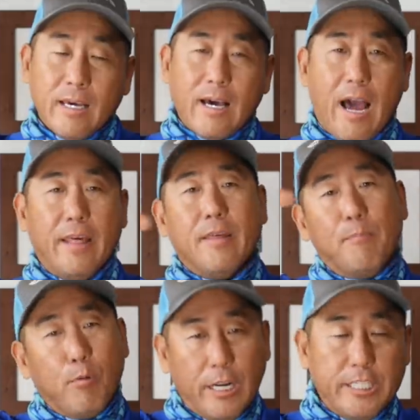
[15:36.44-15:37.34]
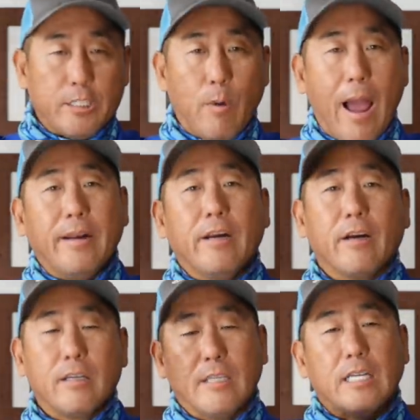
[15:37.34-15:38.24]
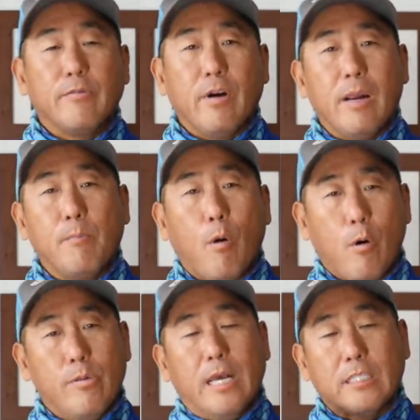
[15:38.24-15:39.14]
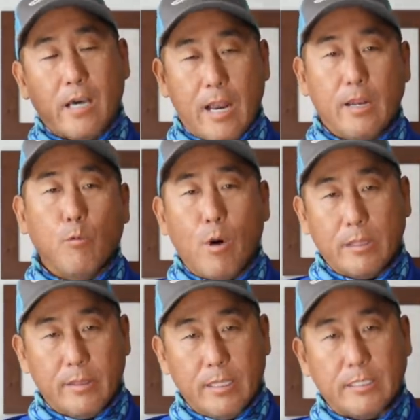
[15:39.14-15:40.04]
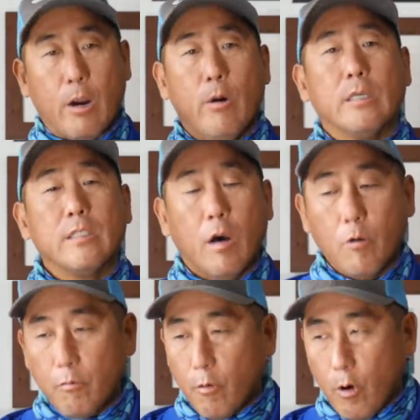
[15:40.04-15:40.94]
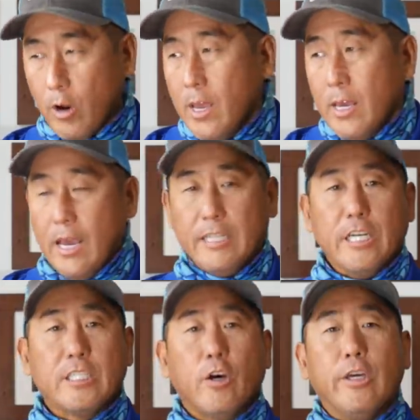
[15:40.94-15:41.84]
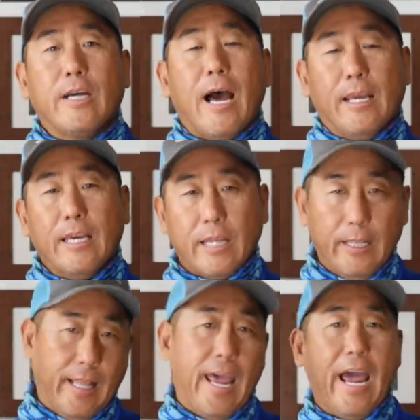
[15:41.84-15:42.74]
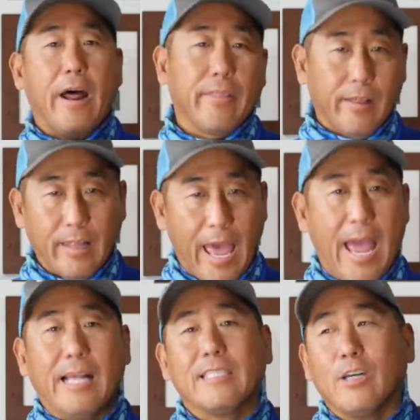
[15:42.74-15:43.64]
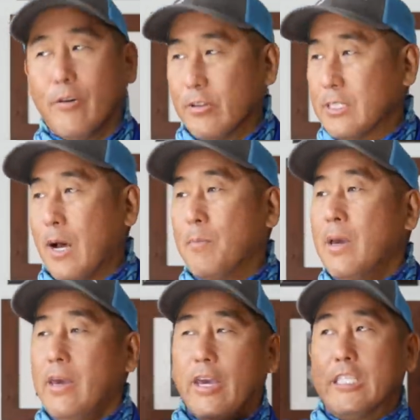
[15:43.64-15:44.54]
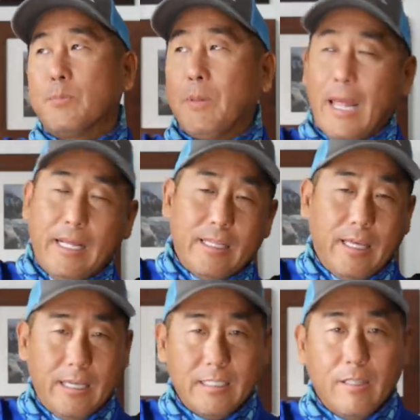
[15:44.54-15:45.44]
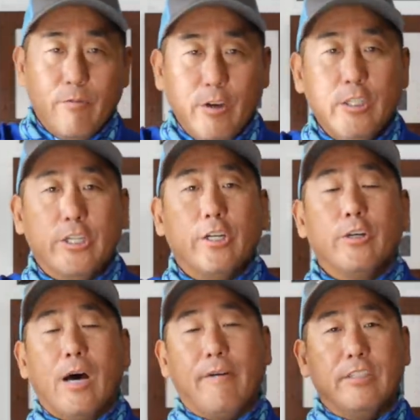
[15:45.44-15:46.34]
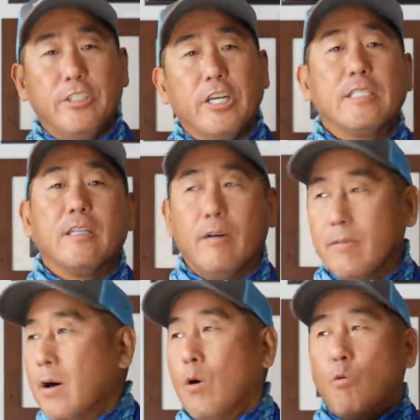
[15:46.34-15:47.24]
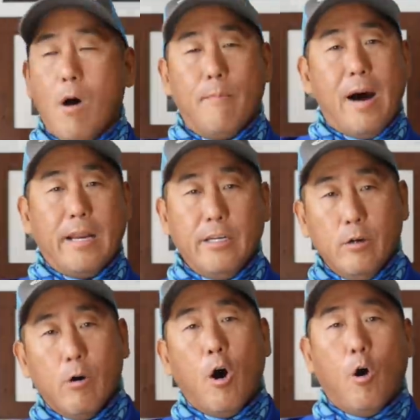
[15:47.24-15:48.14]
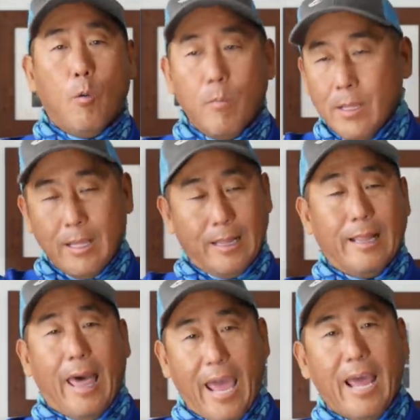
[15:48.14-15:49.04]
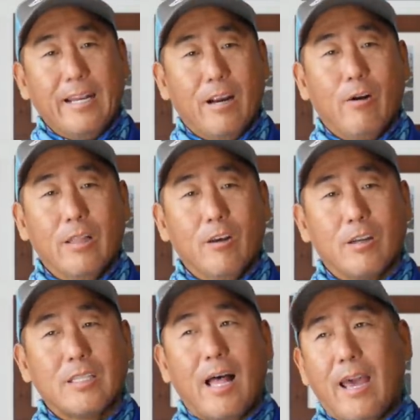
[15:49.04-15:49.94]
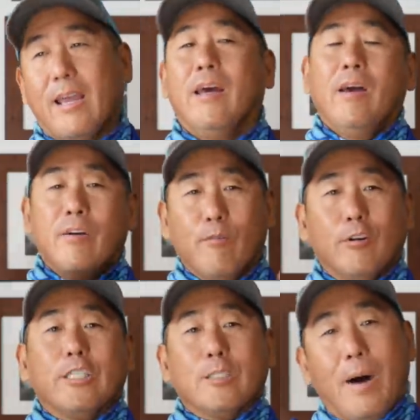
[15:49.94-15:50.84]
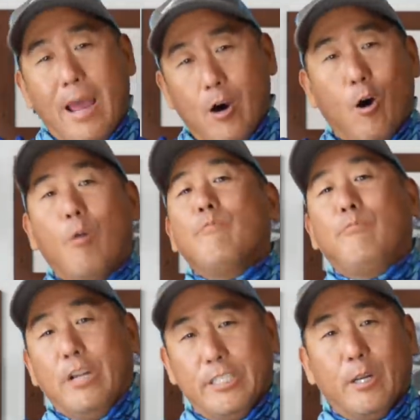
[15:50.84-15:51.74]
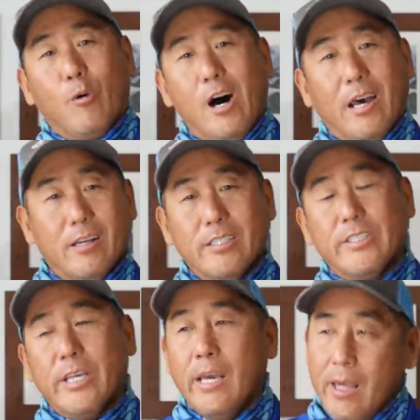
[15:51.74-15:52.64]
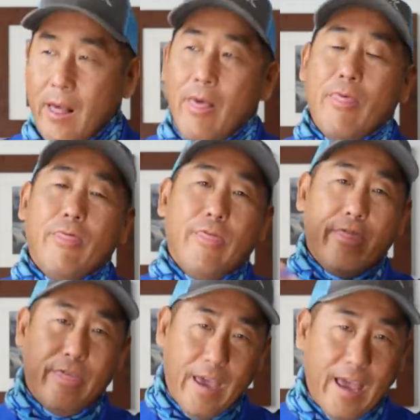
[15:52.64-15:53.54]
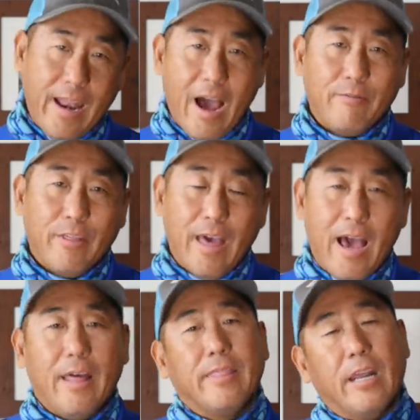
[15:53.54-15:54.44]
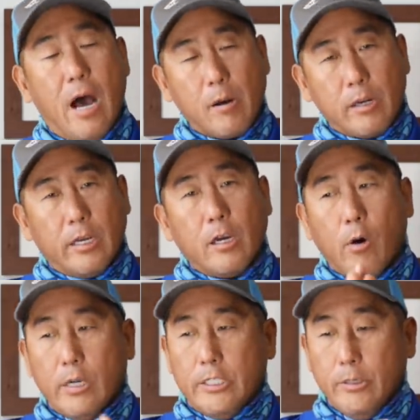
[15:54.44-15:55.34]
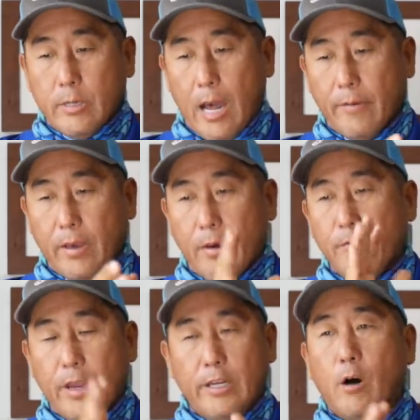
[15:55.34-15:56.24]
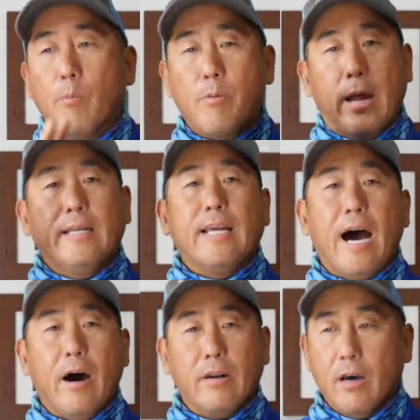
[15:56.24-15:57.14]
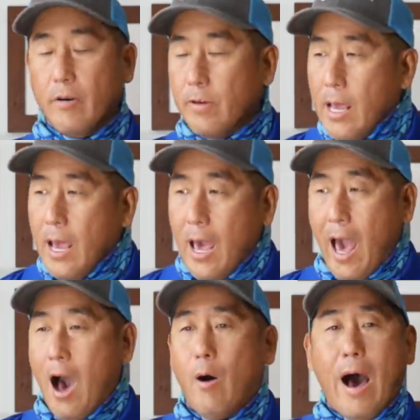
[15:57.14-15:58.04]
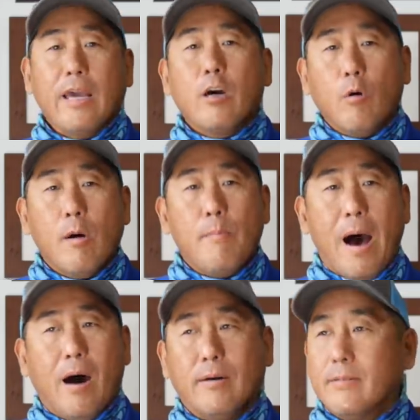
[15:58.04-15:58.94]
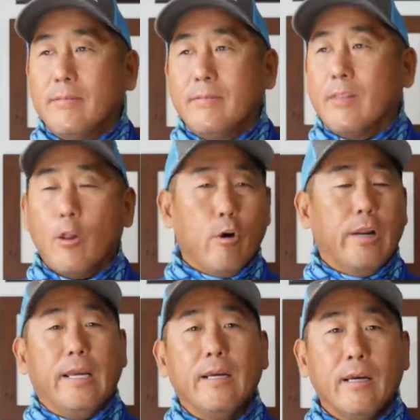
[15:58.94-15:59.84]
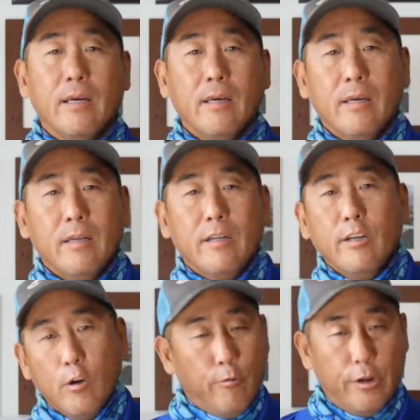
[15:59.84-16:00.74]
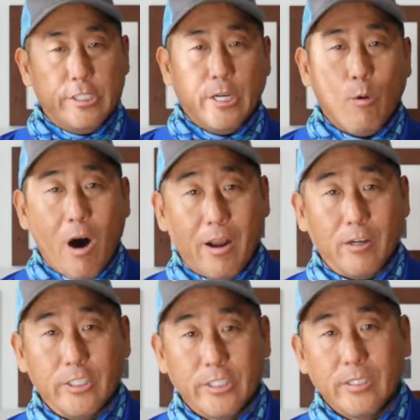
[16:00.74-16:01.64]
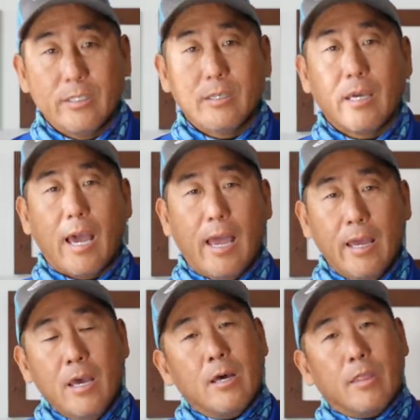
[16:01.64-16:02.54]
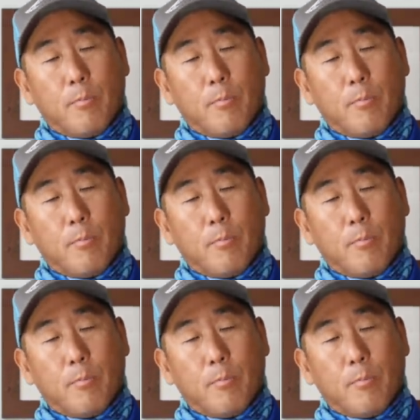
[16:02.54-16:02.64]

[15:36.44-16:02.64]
kind of the bridges around here, because that's very important. That's kind of what this area is known for. And just so you can kind of get the layout of the land. So if, as I'm explaining things in the future, you'll have a gist of what my new home land area looks like versus my home fishing waters. Then after that, then I'm going to go into kind of a video breakdown of how I go about learning new fishing waters, okay, the